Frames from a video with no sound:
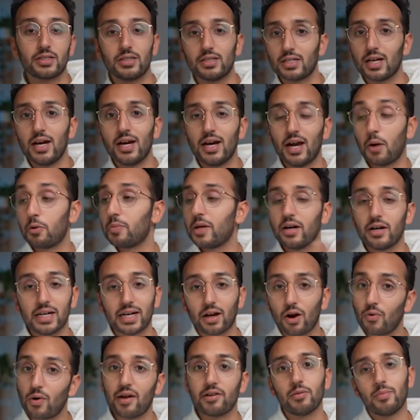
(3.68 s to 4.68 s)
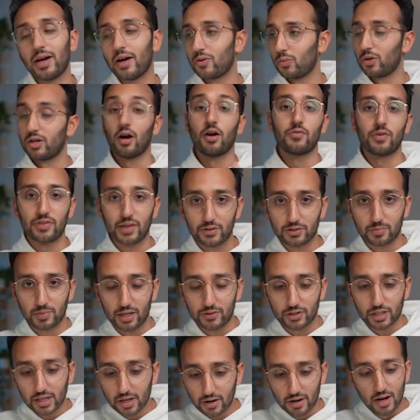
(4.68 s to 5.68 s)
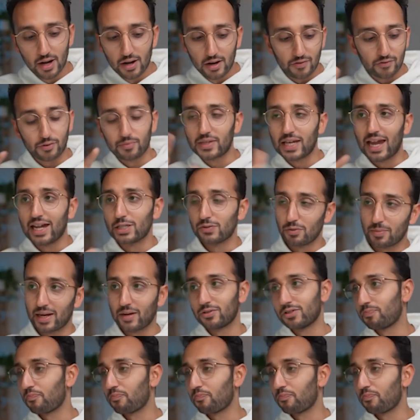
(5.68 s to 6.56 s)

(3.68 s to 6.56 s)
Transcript: how to do it? Well, this is a video for you,